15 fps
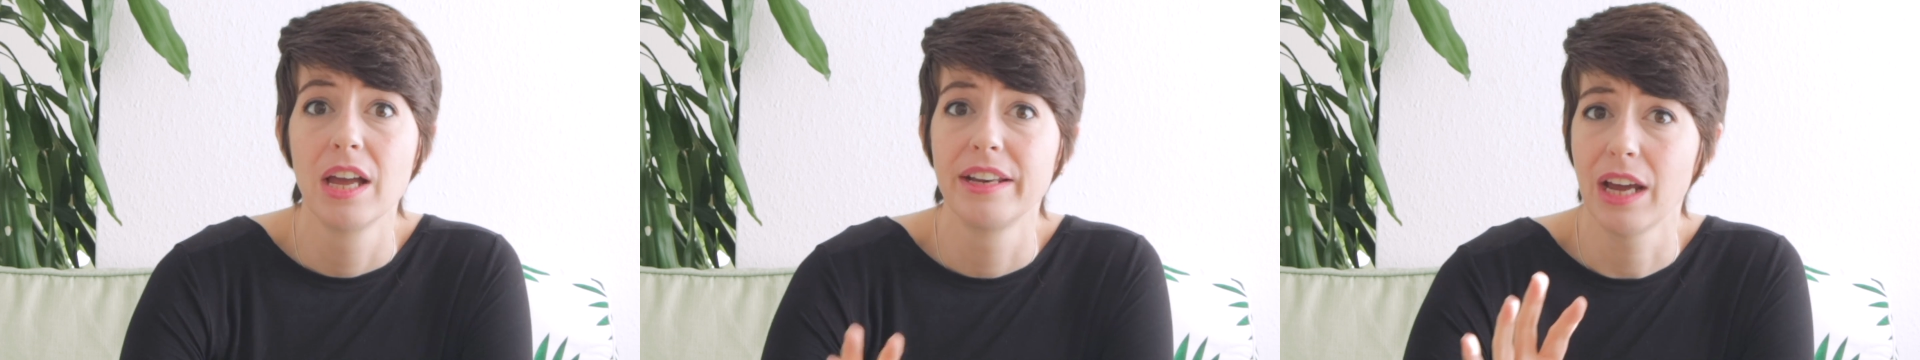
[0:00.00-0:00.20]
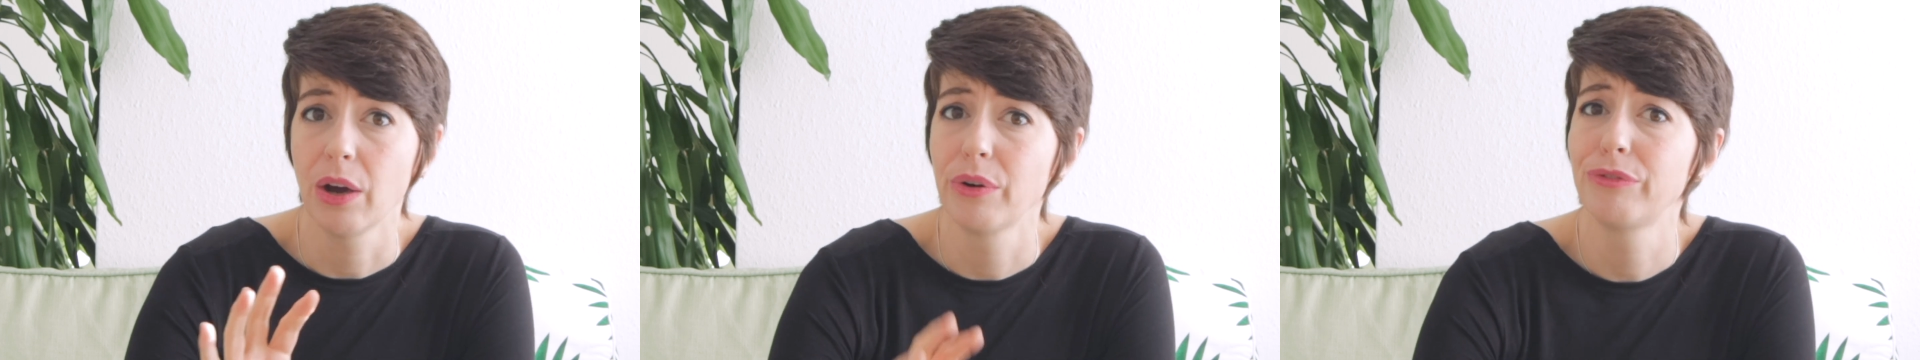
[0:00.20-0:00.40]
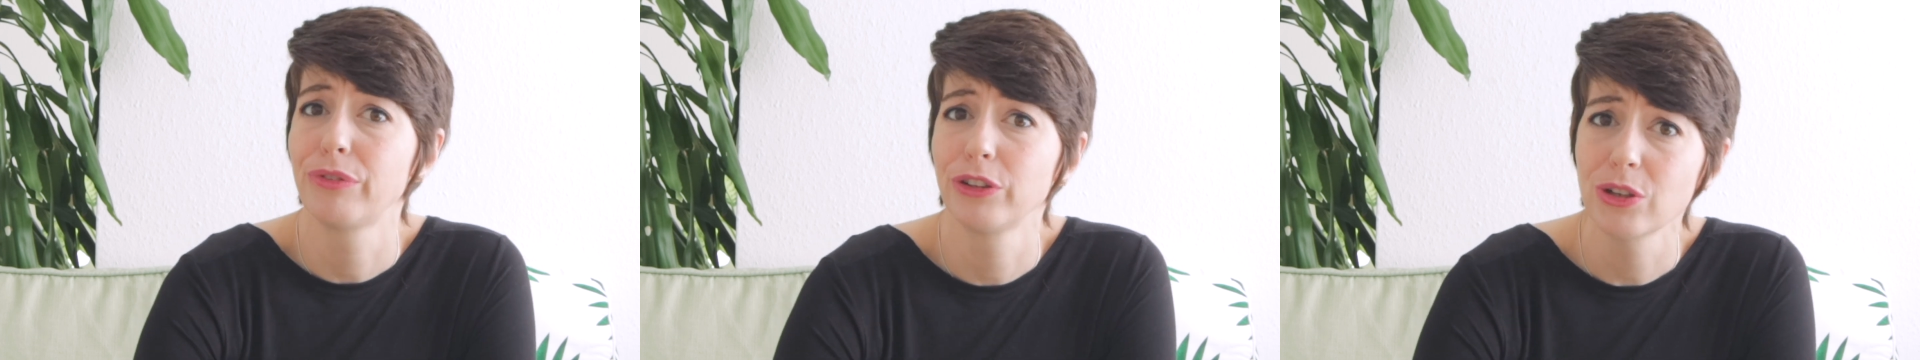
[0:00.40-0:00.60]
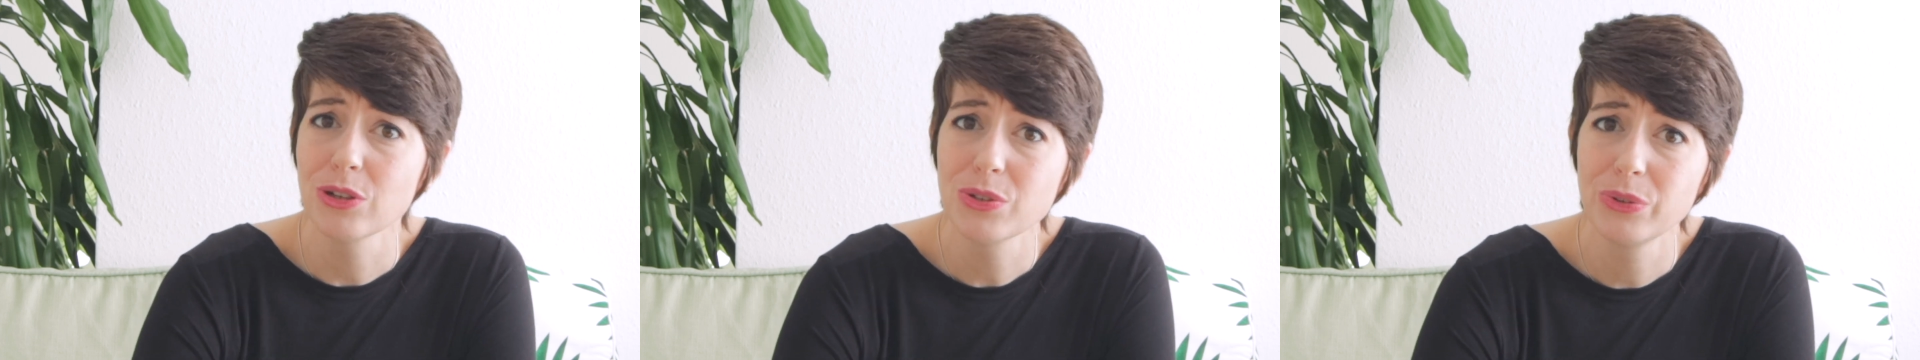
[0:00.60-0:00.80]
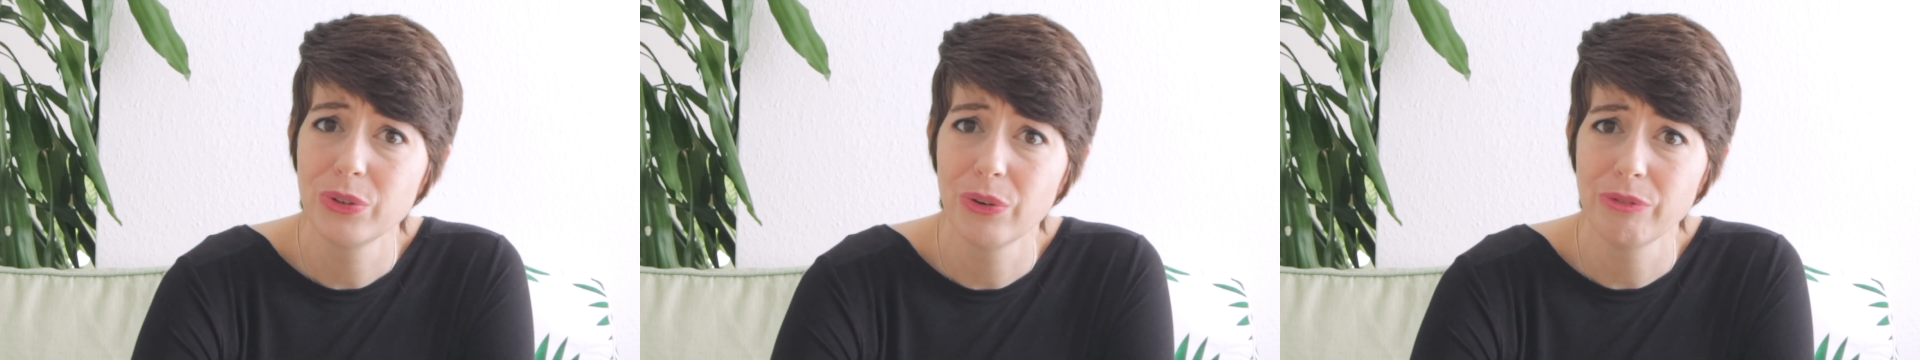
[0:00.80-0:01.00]
Now, and for those
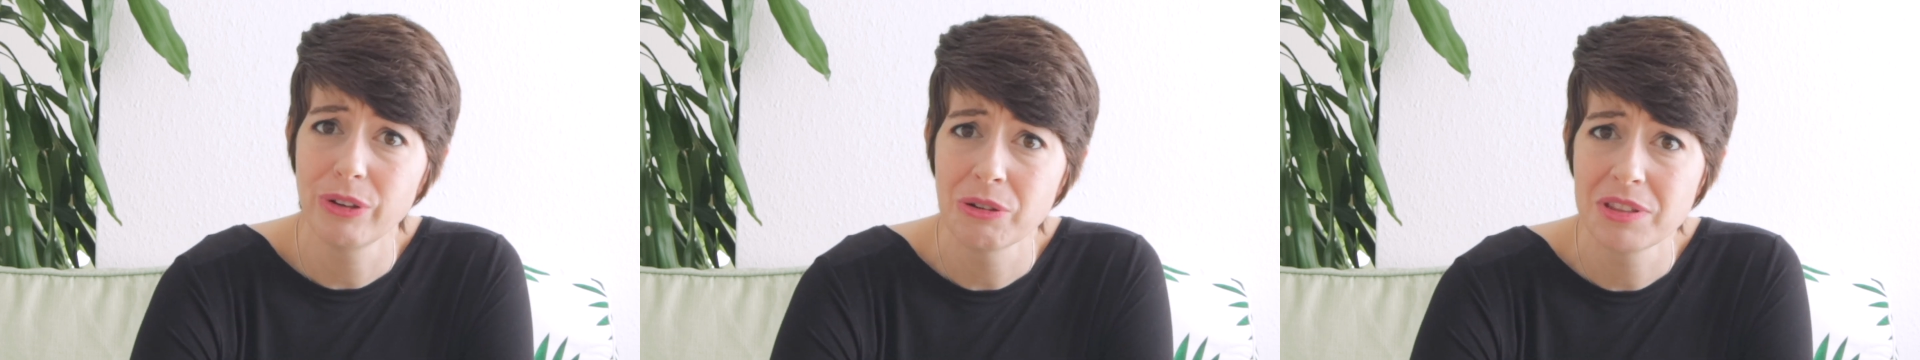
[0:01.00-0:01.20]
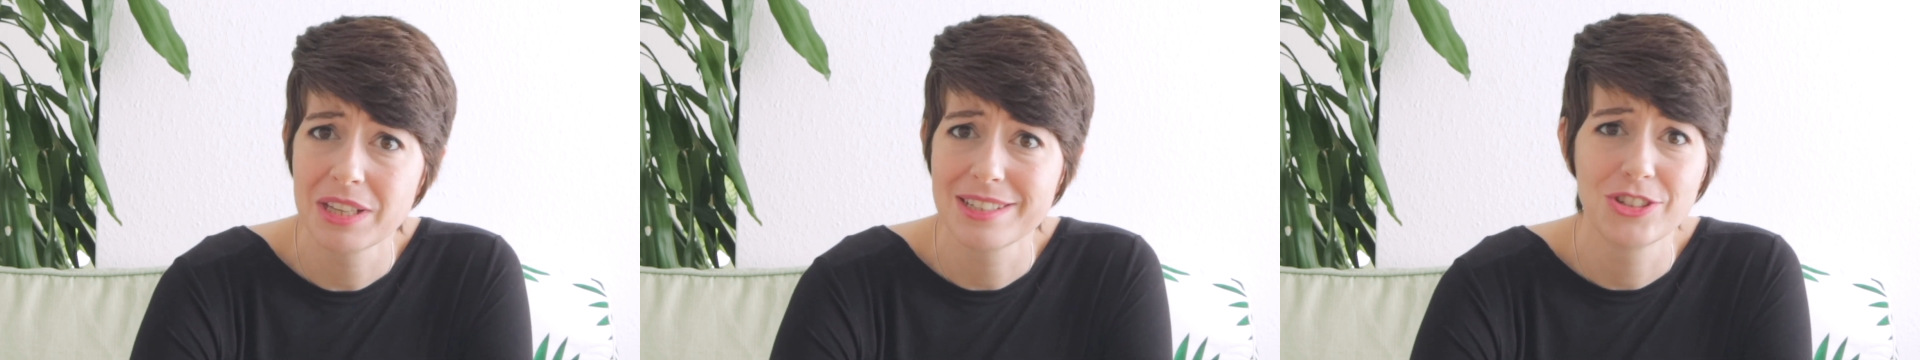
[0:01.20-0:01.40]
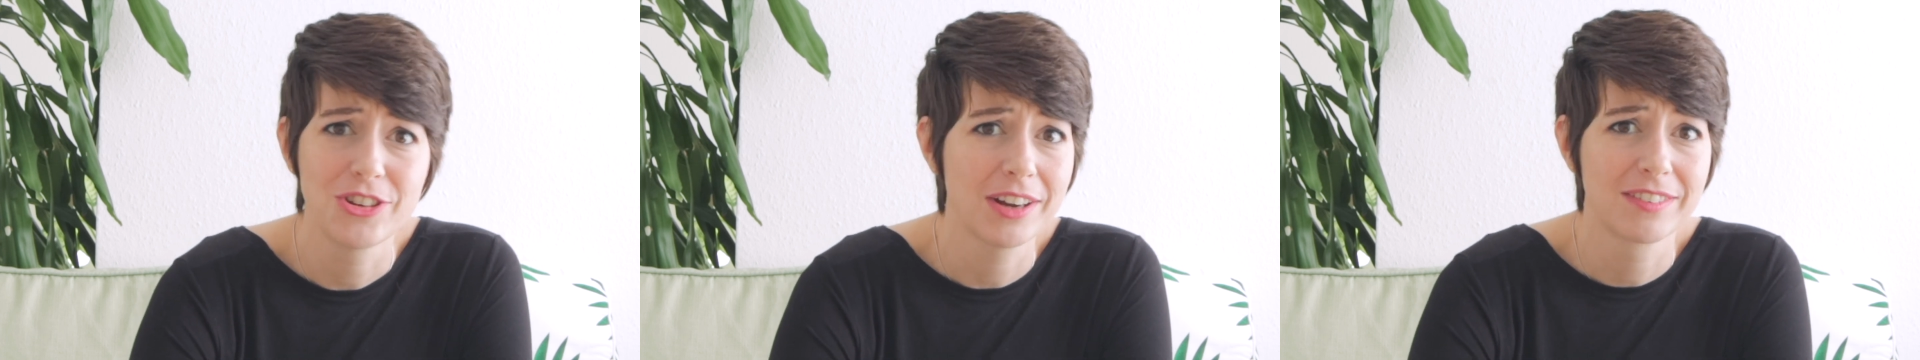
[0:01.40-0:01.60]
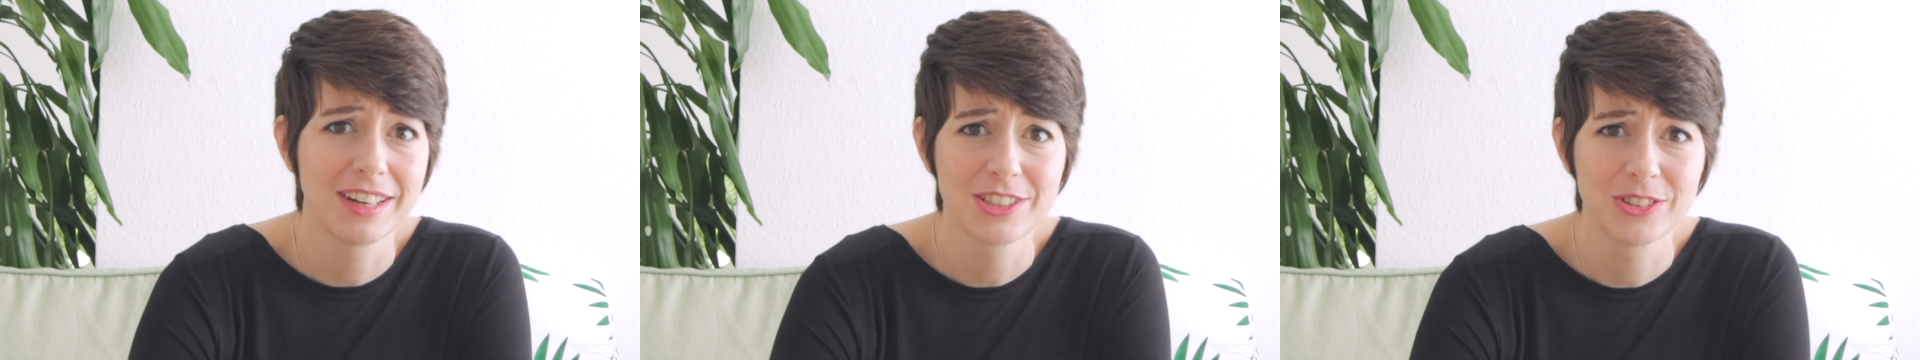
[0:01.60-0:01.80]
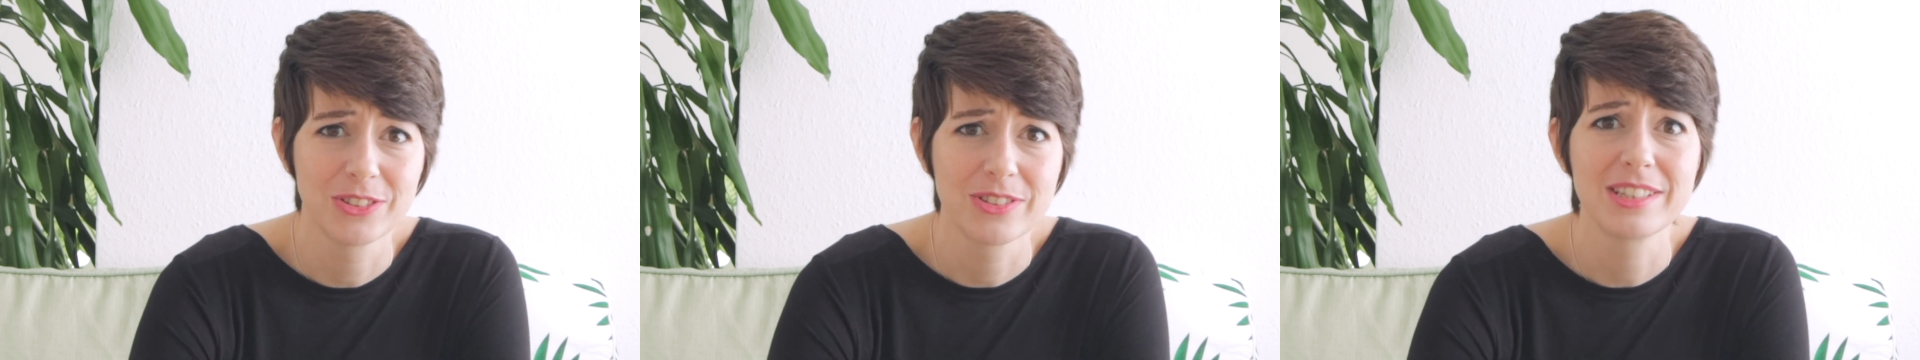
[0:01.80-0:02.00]
who don't know this, Jack
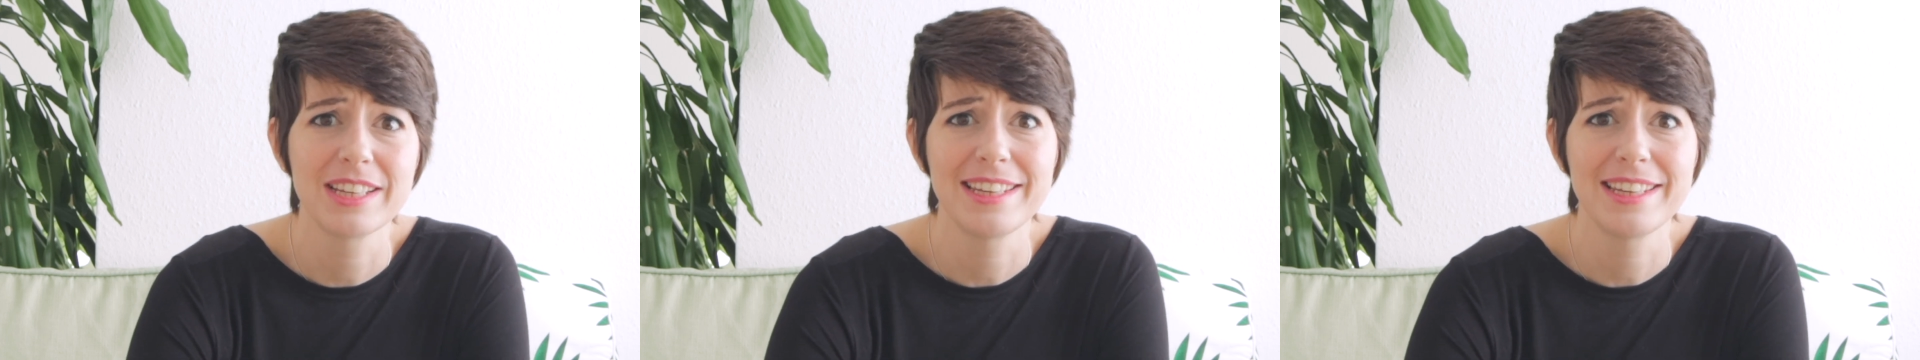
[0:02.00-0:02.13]
Russells,